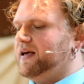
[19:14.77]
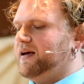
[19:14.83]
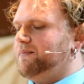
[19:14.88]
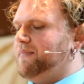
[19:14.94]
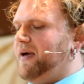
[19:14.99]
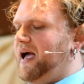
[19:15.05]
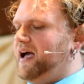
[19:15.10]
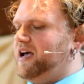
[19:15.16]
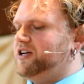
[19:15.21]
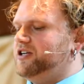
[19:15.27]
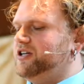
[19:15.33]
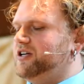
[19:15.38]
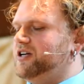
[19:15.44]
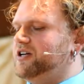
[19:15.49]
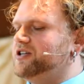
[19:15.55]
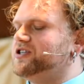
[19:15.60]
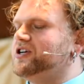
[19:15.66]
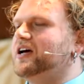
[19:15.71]

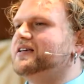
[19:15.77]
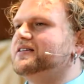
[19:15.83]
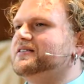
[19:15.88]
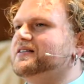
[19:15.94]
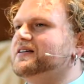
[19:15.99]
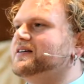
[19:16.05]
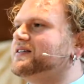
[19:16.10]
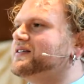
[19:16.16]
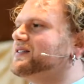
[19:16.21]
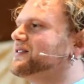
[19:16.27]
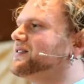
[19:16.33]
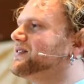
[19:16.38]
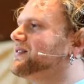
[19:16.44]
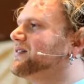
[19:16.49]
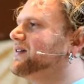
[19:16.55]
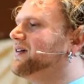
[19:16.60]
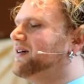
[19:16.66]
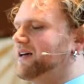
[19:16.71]
compassion, and justice,